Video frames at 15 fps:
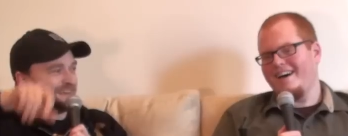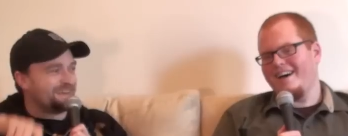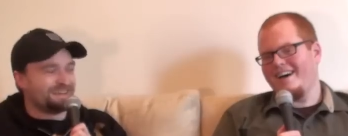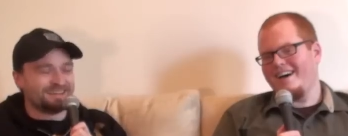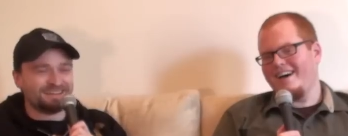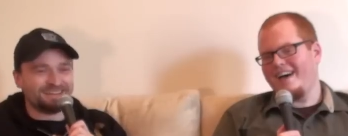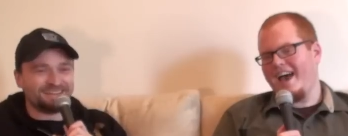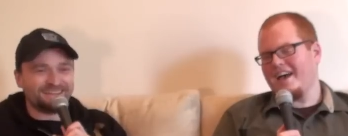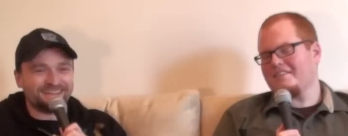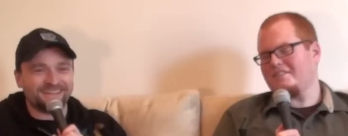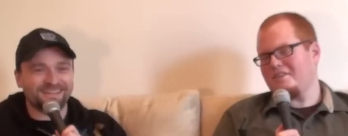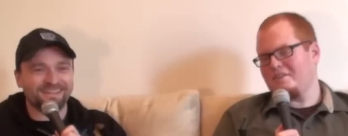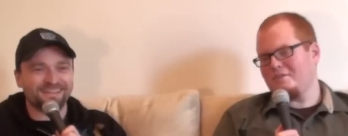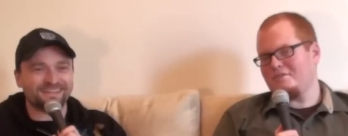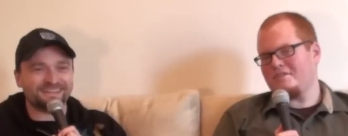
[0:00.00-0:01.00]
Speaker 1: uh,
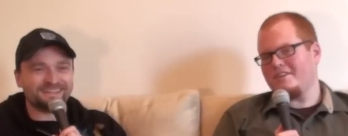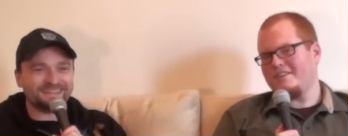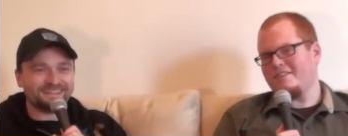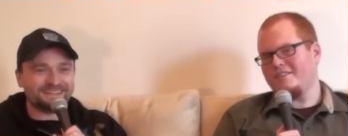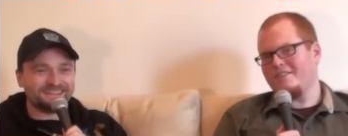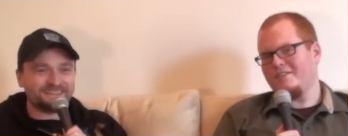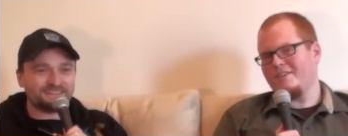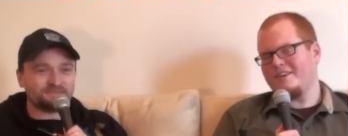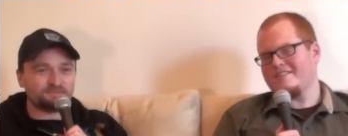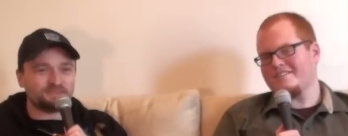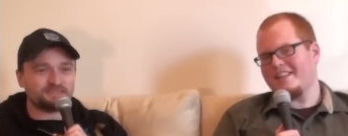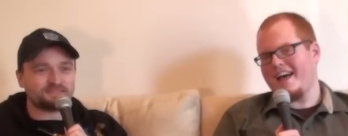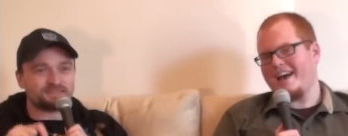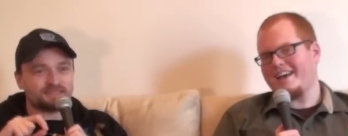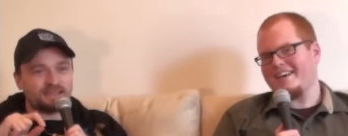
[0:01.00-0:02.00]
execution was, was
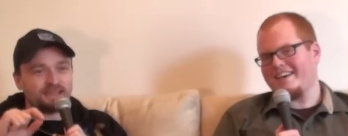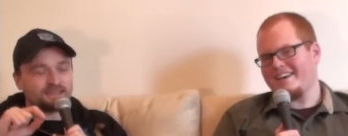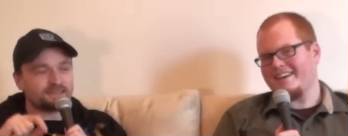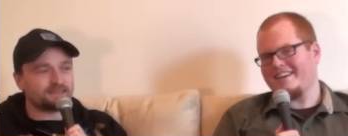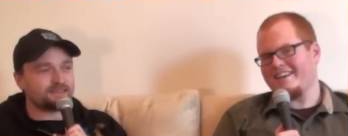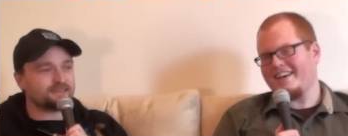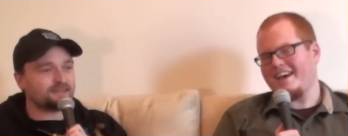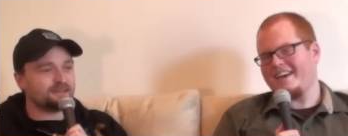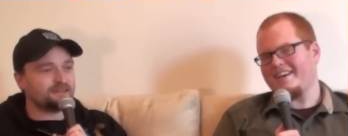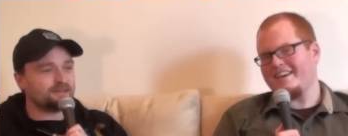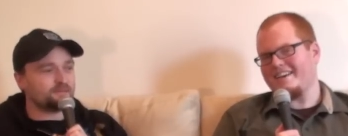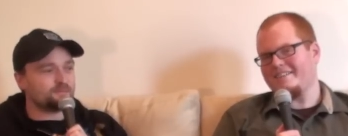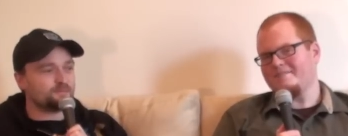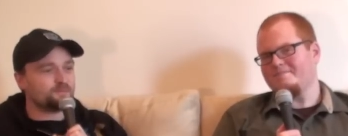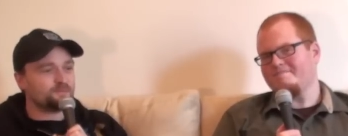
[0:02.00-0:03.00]
lacking. lacking. Yeah,
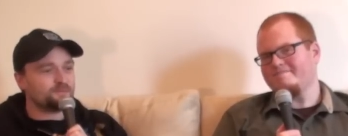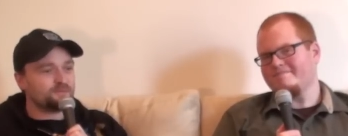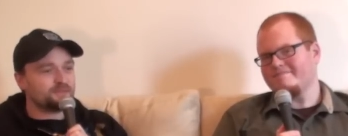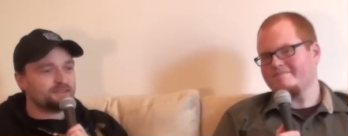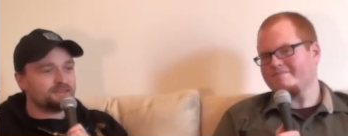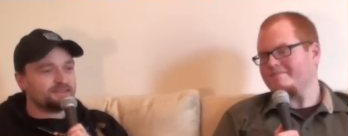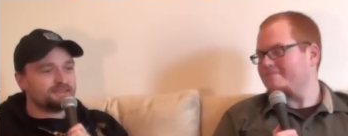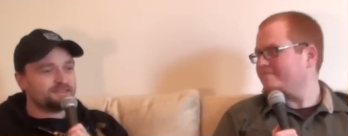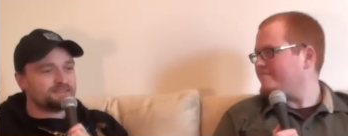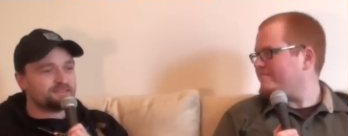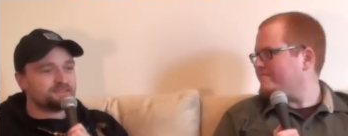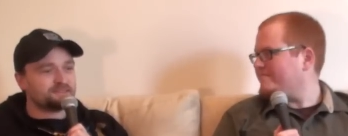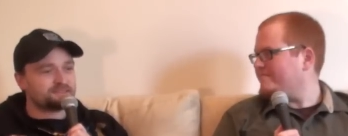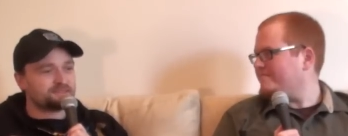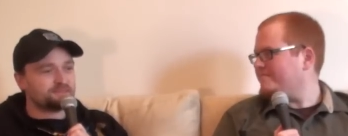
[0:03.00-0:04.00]
um, yeah.
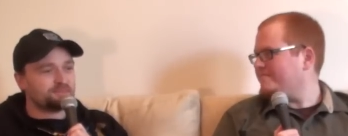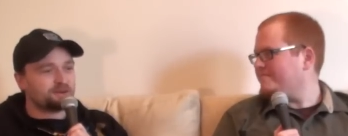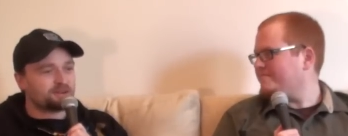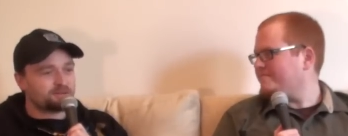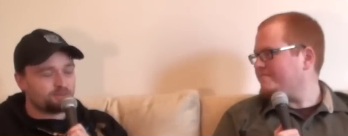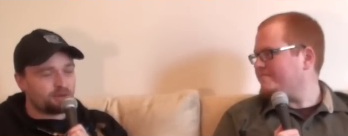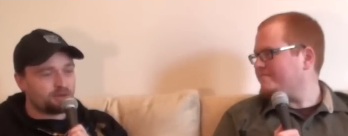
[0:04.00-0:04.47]
yeah. So Mark